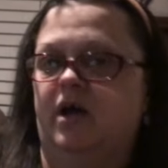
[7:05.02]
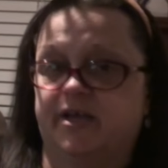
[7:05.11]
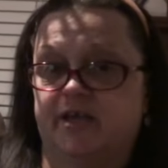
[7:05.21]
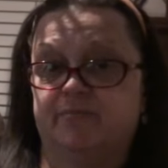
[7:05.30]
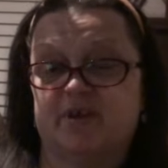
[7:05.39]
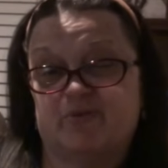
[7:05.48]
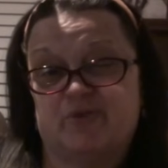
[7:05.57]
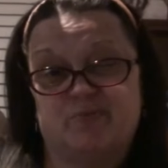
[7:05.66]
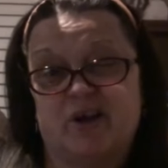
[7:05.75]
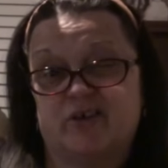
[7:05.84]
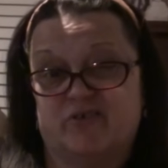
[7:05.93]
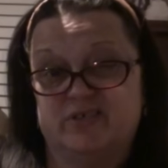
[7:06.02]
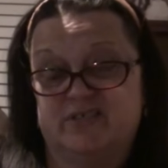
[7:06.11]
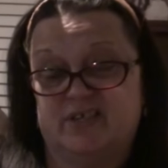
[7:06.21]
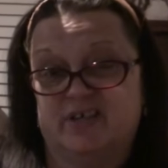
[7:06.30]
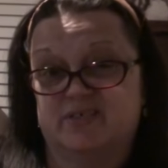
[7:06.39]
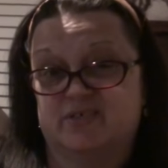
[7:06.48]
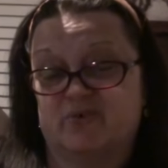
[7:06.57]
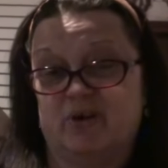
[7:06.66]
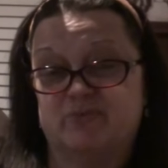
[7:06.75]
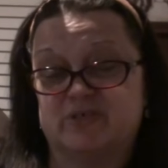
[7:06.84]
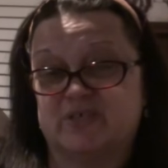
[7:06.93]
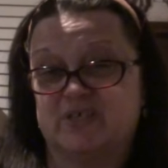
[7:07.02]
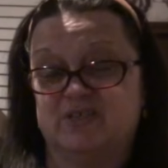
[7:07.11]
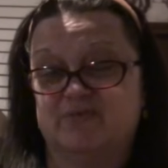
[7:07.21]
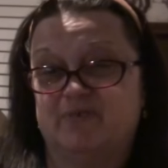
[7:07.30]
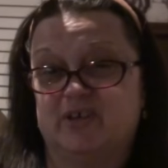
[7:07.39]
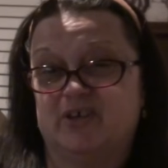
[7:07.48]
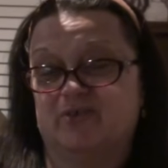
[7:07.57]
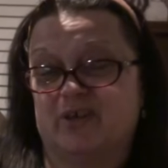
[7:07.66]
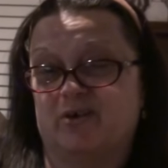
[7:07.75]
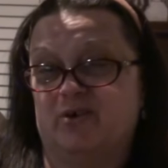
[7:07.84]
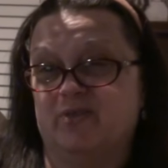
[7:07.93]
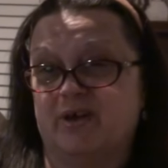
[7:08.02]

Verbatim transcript: I came down with a migraine today, so I wasn't in the video that all